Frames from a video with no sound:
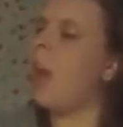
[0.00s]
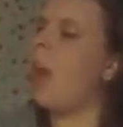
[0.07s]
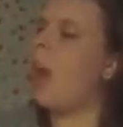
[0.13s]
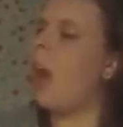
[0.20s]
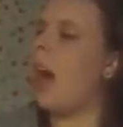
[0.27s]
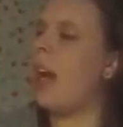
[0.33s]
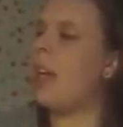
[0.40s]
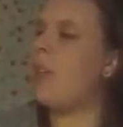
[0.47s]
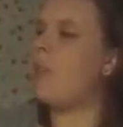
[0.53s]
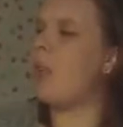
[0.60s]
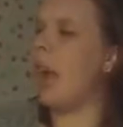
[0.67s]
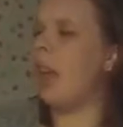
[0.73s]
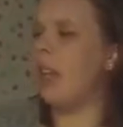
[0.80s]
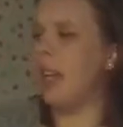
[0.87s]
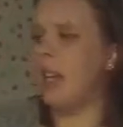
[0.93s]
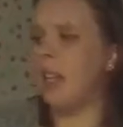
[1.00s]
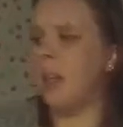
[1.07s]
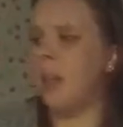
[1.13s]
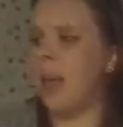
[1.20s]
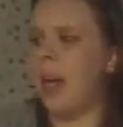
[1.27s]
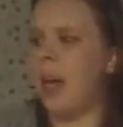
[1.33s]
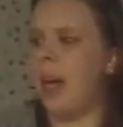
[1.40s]
I do not like
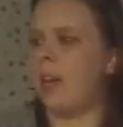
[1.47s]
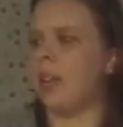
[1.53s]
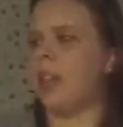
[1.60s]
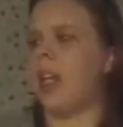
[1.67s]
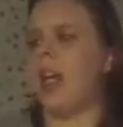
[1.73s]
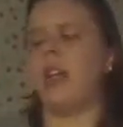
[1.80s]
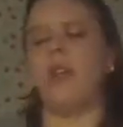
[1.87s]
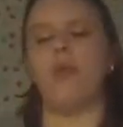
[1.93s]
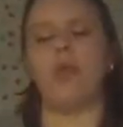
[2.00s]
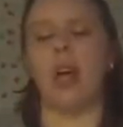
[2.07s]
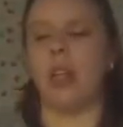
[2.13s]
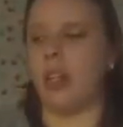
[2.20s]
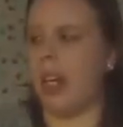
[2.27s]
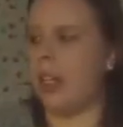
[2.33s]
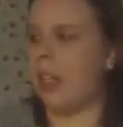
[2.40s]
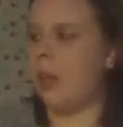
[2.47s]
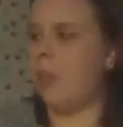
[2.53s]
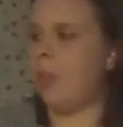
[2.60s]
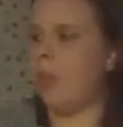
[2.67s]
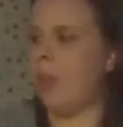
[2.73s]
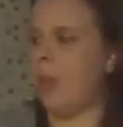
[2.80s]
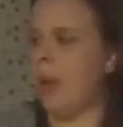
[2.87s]
them in a house. I do not like them
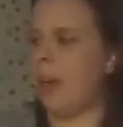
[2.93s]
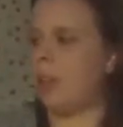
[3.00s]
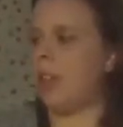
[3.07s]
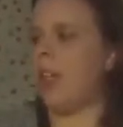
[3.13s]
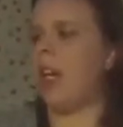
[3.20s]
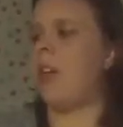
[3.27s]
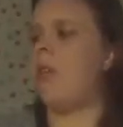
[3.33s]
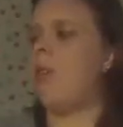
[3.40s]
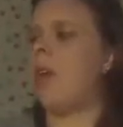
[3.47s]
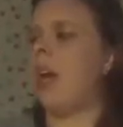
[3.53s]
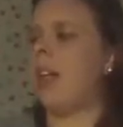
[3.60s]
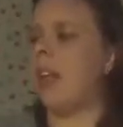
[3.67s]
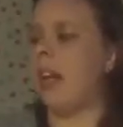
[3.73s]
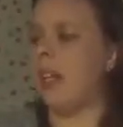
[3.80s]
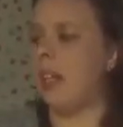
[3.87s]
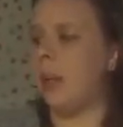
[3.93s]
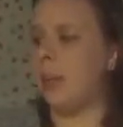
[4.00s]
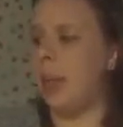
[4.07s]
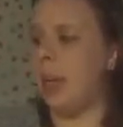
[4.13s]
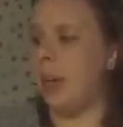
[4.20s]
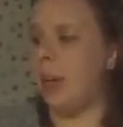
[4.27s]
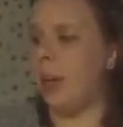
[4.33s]
with a mouse. I do not like them
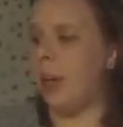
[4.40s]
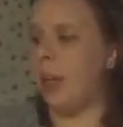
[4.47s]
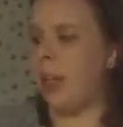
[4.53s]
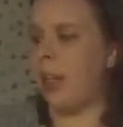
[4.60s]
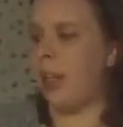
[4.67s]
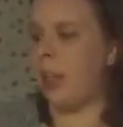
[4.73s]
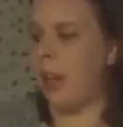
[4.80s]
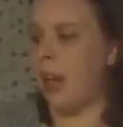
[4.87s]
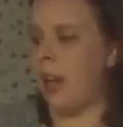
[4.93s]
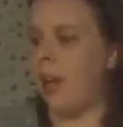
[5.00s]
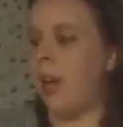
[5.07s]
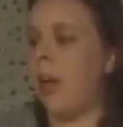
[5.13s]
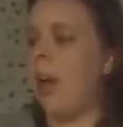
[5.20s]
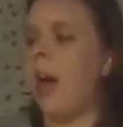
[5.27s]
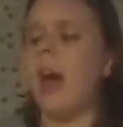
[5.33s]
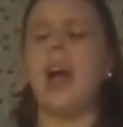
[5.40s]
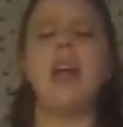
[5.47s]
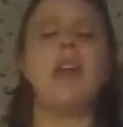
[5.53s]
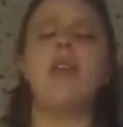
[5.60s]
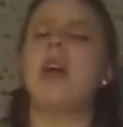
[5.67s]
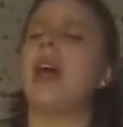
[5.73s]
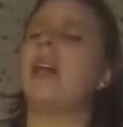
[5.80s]
here or there. I
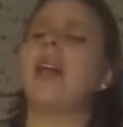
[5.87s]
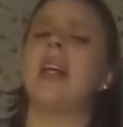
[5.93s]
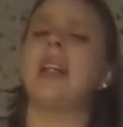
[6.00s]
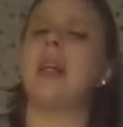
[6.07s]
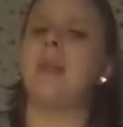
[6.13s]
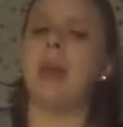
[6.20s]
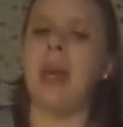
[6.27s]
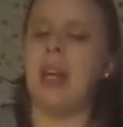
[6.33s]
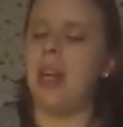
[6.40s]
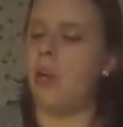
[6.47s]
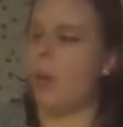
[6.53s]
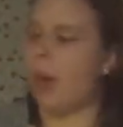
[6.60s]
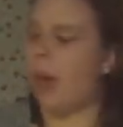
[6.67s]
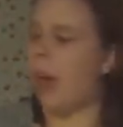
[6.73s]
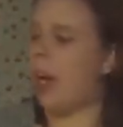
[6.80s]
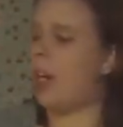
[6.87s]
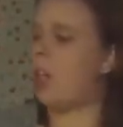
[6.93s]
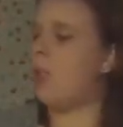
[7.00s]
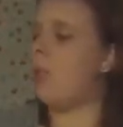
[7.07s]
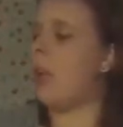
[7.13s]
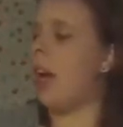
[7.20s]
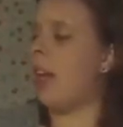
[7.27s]
do not like them anywhere. I
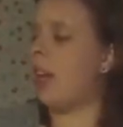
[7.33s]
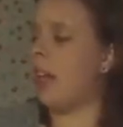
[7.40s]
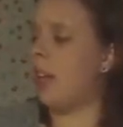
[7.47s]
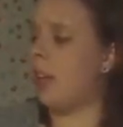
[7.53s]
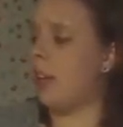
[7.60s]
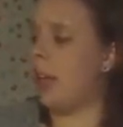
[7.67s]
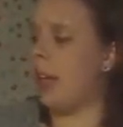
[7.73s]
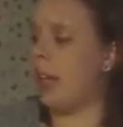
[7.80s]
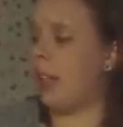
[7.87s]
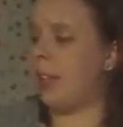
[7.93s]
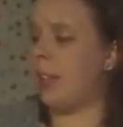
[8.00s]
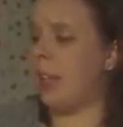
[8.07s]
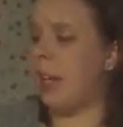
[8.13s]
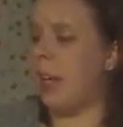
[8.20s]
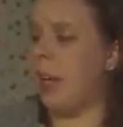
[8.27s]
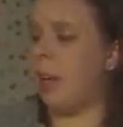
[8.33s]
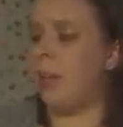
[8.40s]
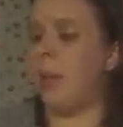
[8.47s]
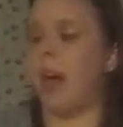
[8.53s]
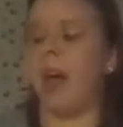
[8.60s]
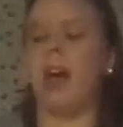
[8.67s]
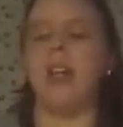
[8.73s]
do not like green eggs and
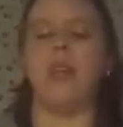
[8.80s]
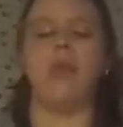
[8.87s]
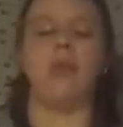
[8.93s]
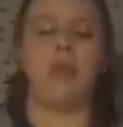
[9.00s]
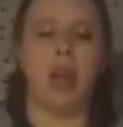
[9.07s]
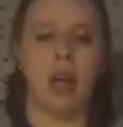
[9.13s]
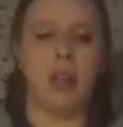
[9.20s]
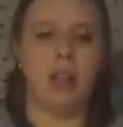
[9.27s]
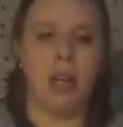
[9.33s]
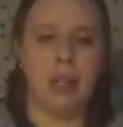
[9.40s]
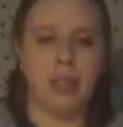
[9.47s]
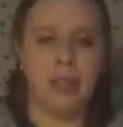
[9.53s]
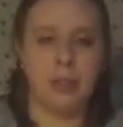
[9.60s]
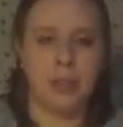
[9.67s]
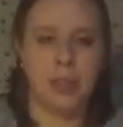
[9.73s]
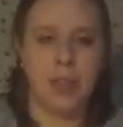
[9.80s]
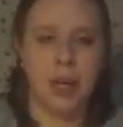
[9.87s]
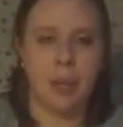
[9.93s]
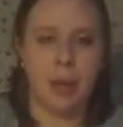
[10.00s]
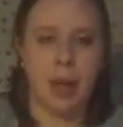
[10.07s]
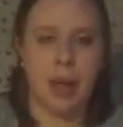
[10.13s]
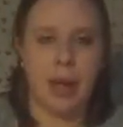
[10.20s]
ham. I do not like them,
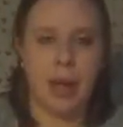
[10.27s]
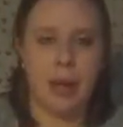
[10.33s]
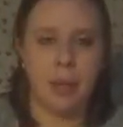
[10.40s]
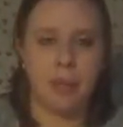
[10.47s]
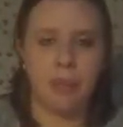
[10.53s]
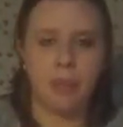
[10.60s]
Sam I am.